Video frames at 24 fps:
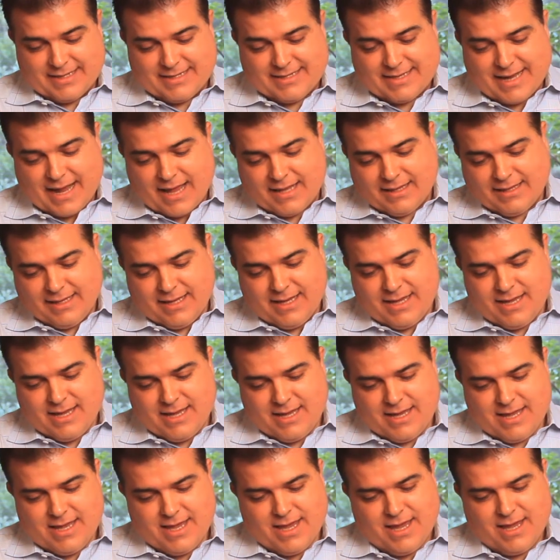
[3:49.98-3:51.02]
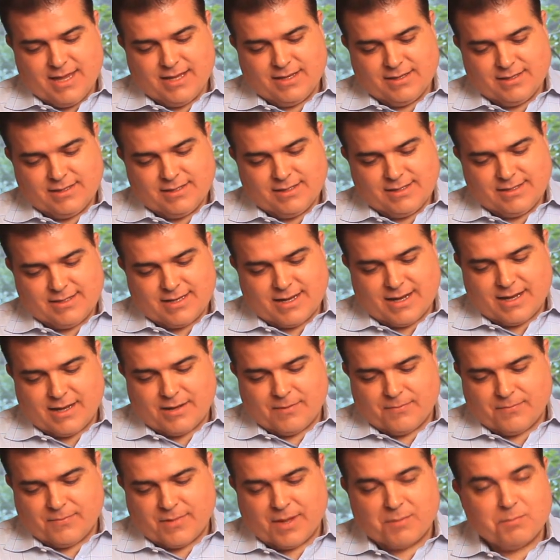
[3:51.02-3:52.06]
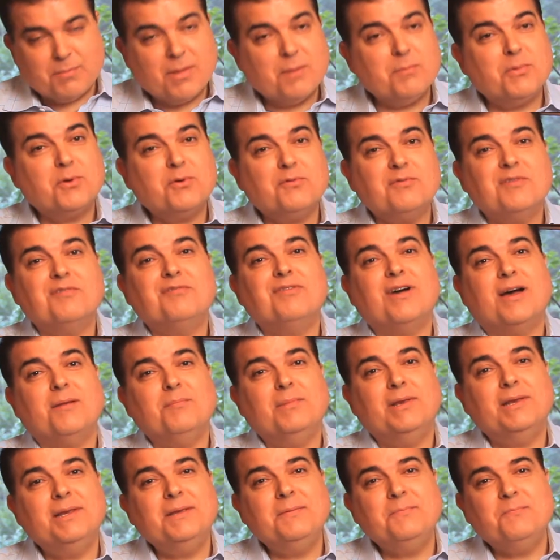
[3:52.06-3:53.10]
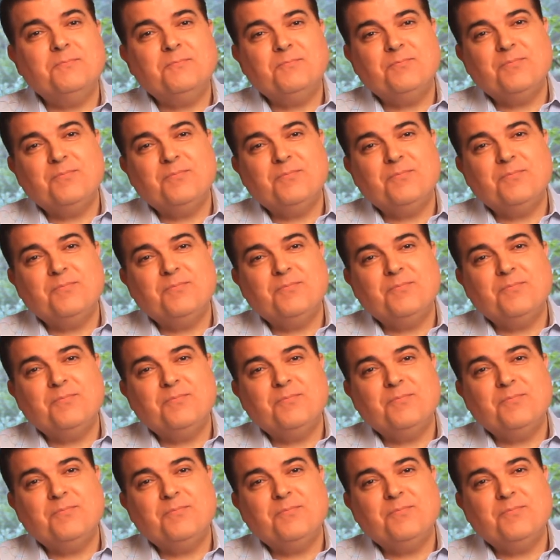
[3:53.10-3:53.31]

Sandy is um, a member of the family.